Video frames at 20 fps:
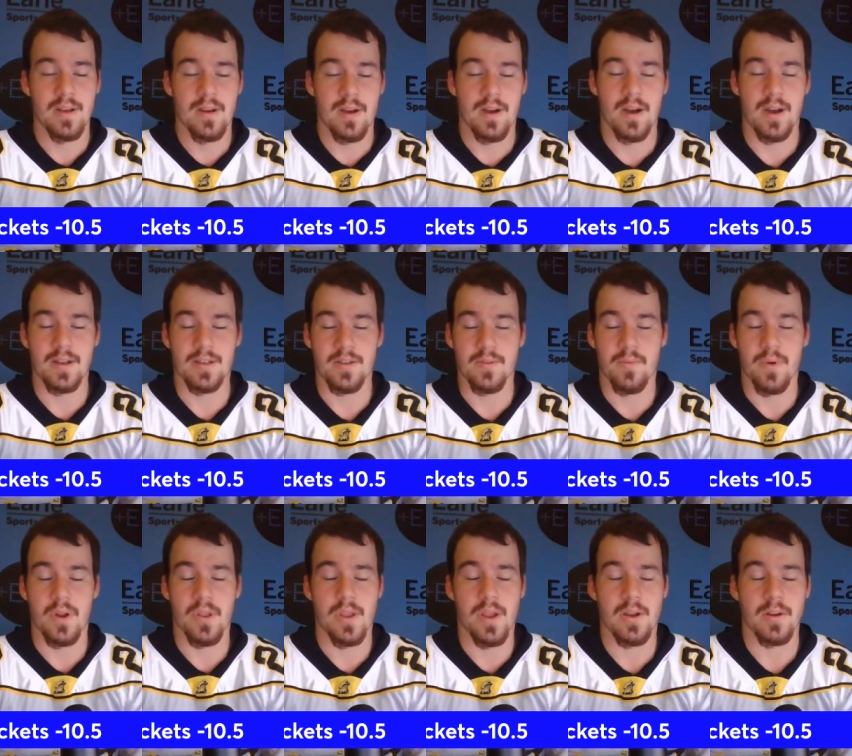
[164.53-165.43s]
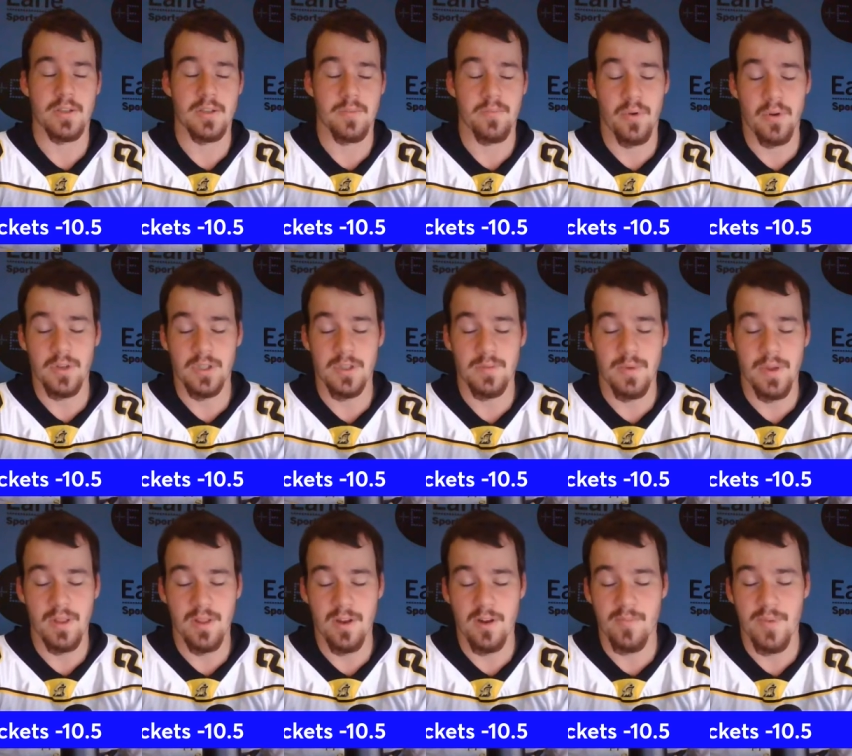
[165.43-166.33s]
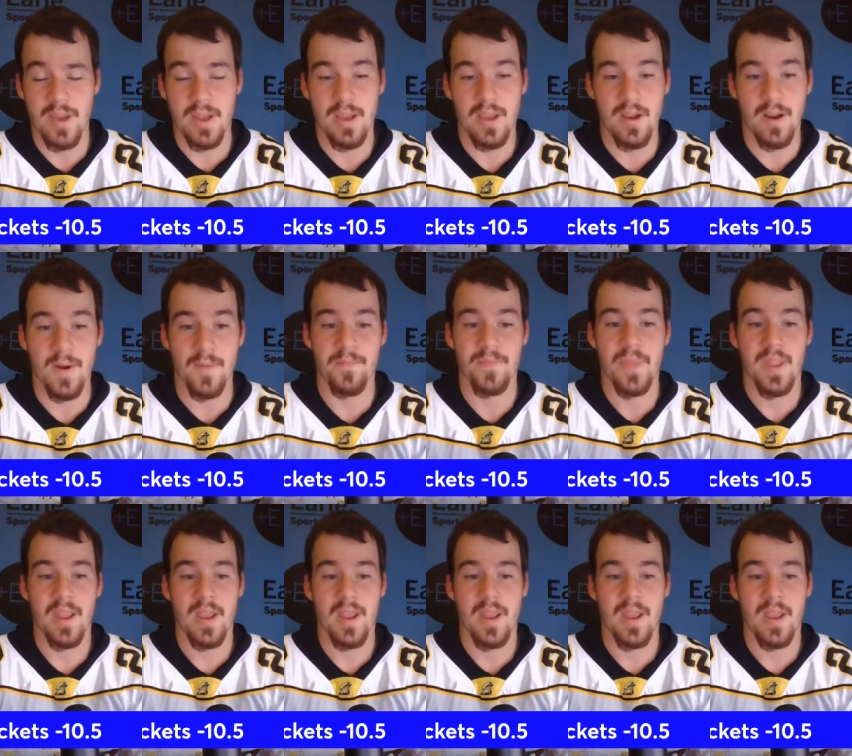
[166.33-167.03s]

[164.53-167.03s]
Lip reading: to where they're supposed to be a little bit here.